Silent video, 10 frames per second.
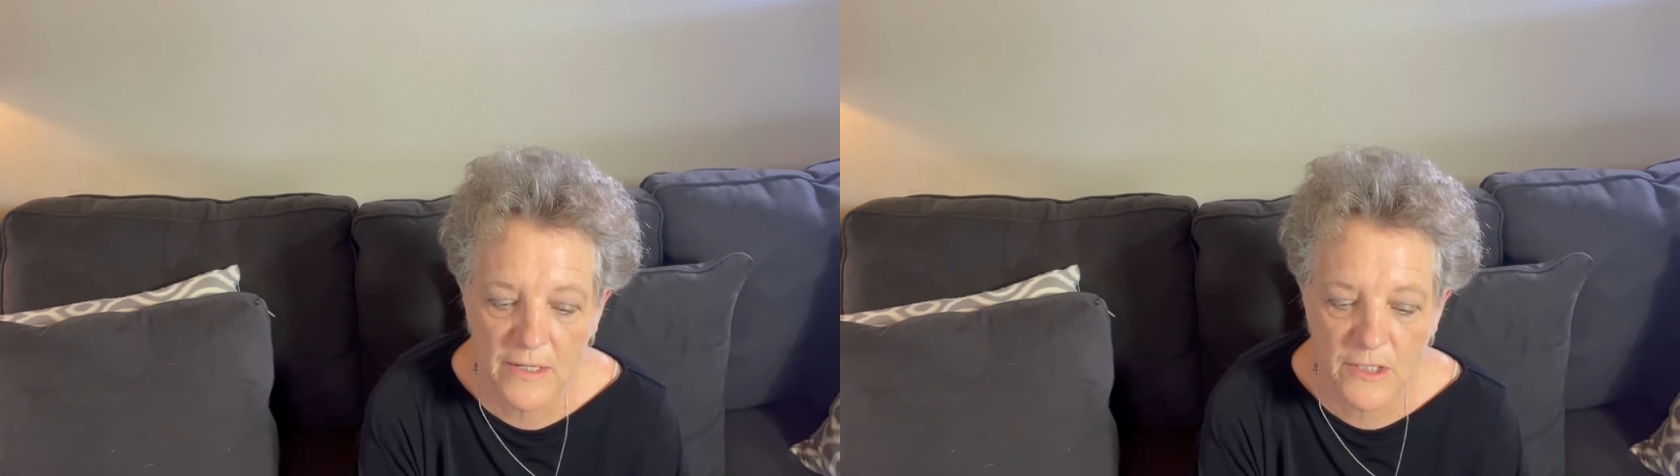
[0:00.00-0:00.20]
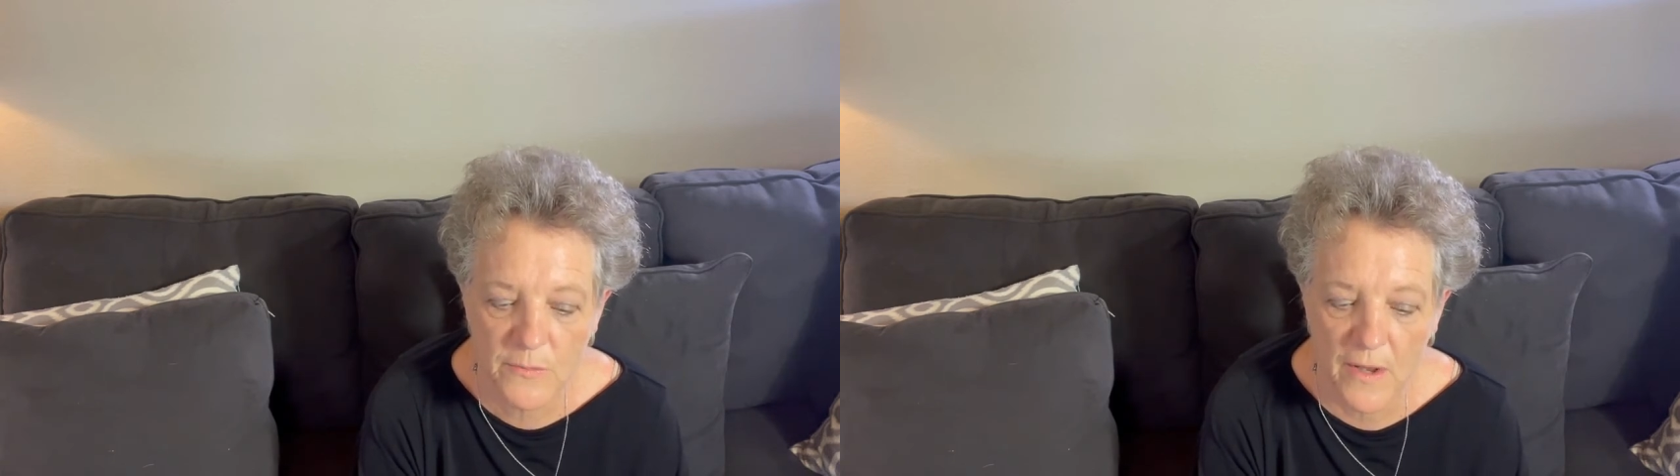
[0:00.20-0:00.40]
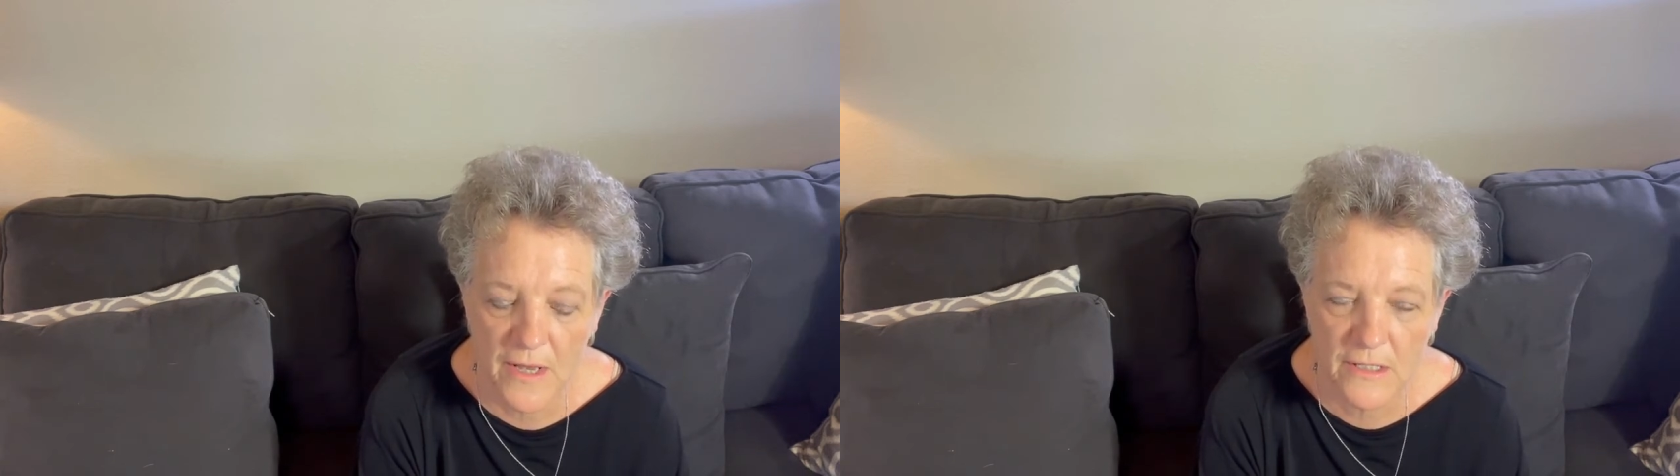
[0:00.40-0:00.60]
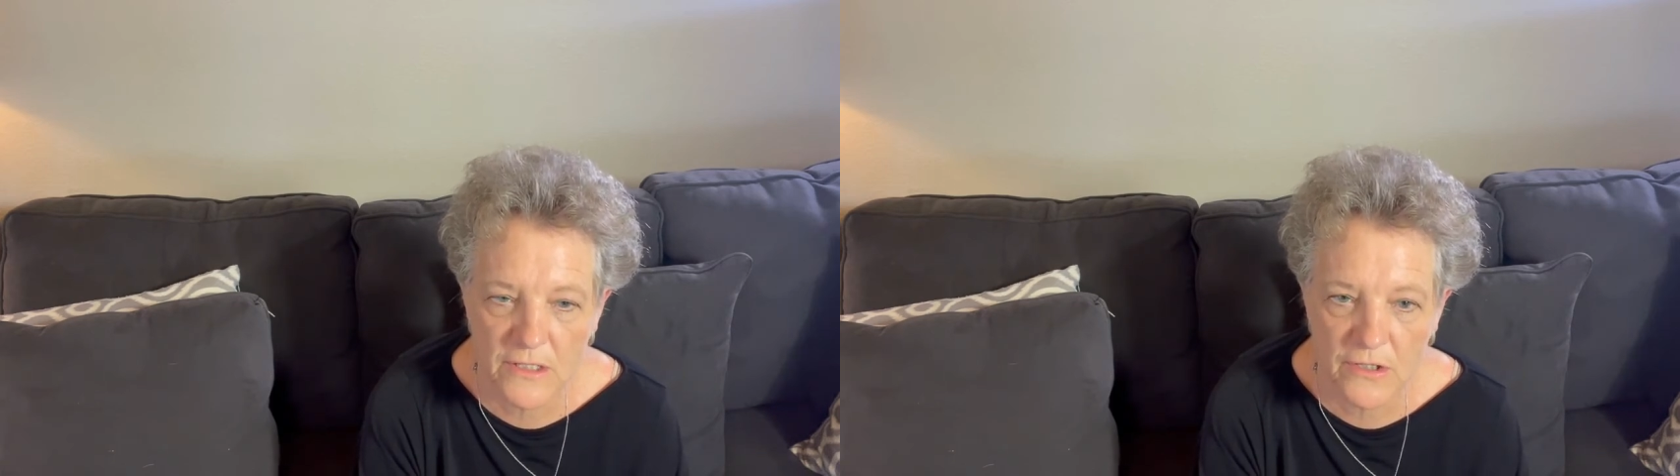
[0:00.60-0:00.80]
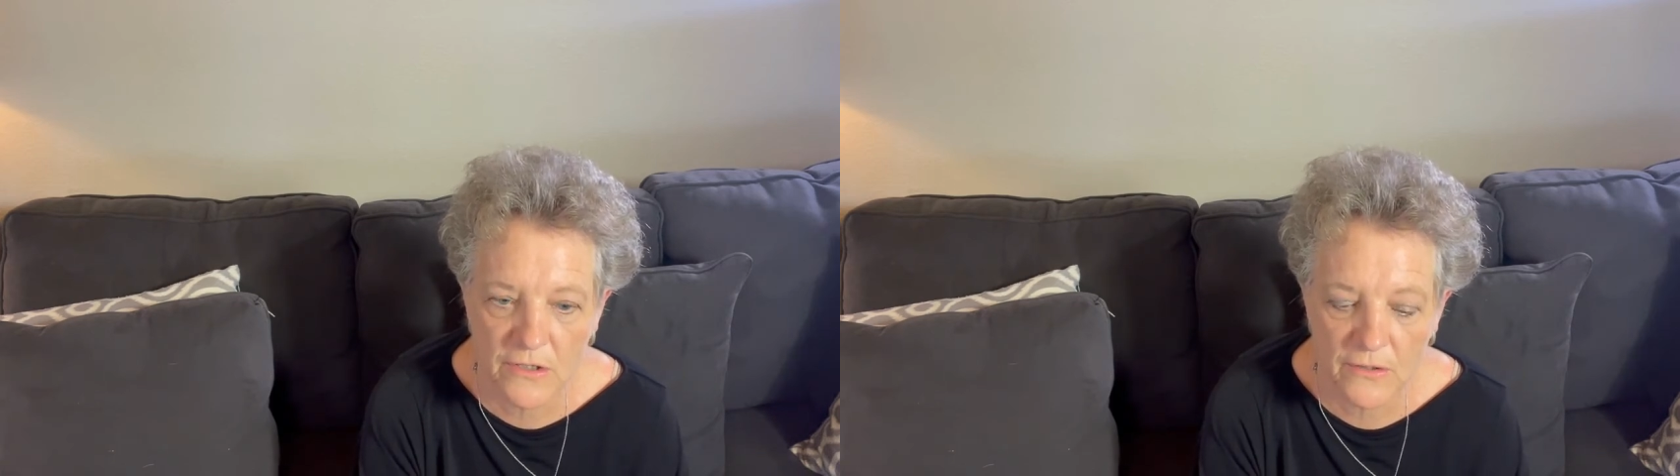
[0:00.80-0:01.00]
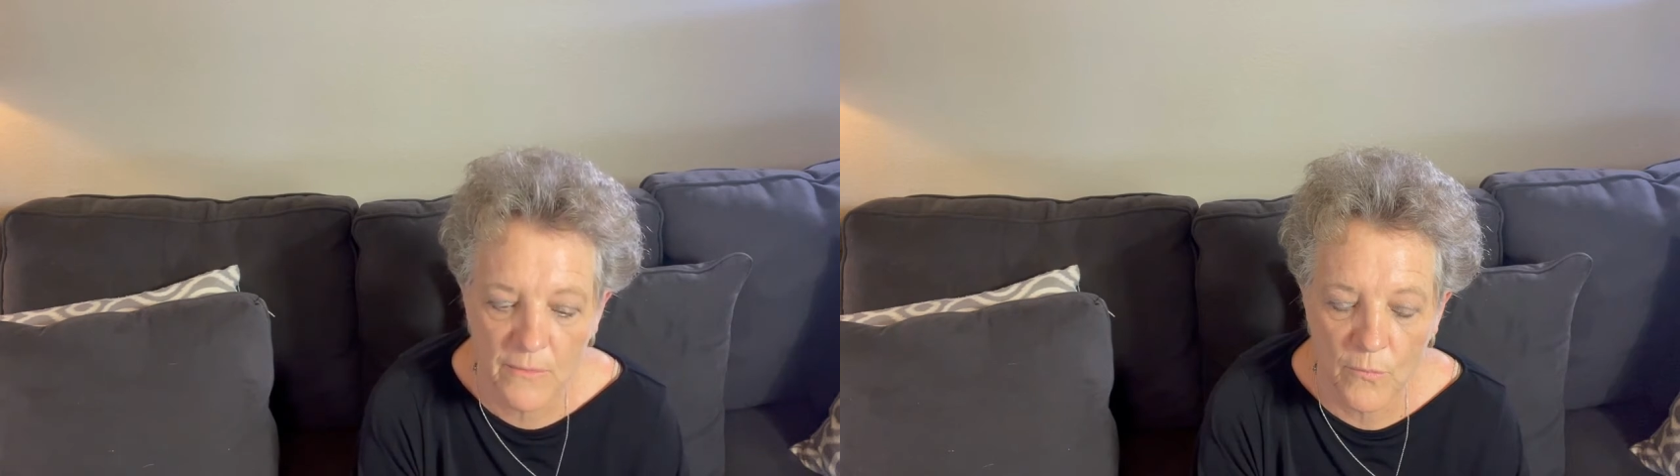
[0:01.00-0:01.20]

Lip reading: sponsor.